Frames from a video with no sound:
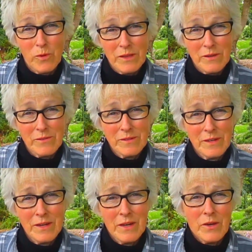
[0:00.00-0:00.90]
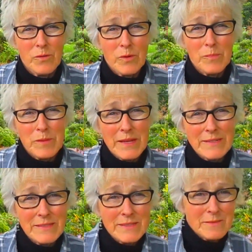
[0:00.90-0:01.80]
willow. We
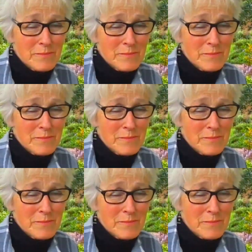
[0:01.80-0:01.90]
planted it